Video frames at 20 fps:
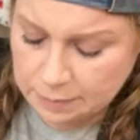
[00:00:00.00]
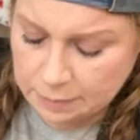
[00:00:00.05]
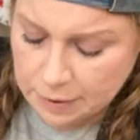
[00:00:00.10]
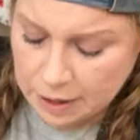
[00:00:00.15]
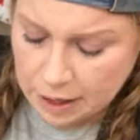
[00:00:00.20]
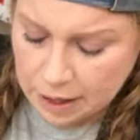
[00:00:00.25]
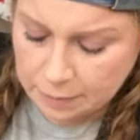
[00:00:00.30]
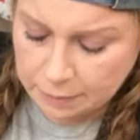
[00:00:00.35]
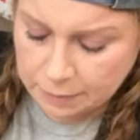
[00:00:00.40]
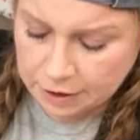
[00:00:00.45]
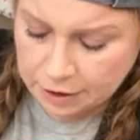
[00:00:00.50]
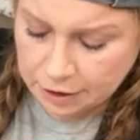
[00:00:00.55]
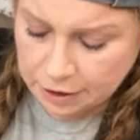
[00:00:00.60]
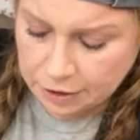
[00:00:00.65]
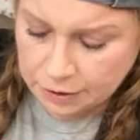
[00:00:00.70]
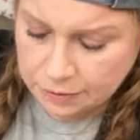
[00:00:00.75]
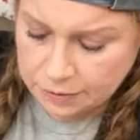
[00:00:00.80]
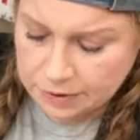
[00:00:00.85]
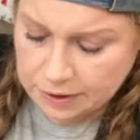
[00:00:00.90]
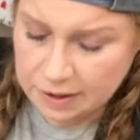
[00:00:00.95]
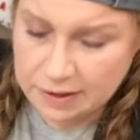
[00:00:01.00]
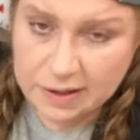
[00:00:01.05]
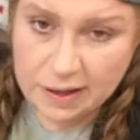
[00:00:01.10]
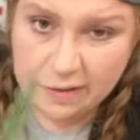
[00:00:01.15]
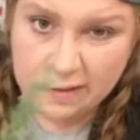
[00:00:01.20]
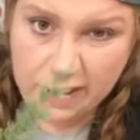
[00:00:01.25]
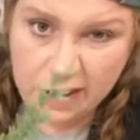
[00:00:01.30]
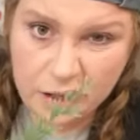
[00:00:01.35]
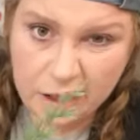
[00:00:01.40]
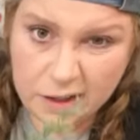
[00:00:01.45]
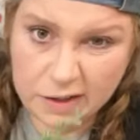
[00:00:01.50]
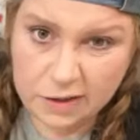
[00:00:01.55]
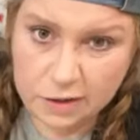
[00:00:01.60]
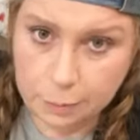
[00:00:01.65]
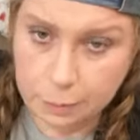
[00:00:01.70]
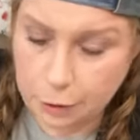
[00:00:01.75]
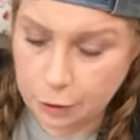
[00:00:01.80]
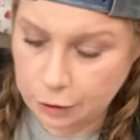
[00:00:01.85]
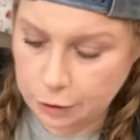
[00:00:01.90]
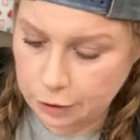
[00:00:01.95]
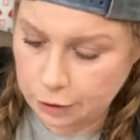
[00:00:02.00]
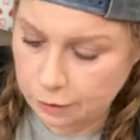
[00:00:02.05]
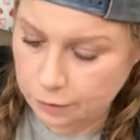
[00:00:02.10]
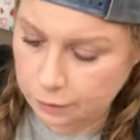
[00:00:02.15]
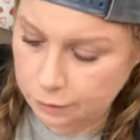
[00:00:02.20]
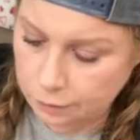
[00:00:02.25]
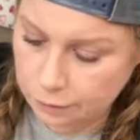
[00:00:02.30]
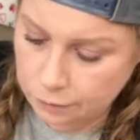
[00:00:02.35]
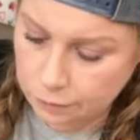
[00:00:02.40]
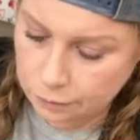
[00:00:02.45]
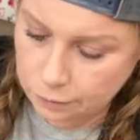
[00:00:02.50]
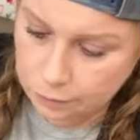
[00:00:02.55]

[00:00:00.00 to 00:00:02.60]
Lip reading: but I'm gonna use it because I feel like it's super cute.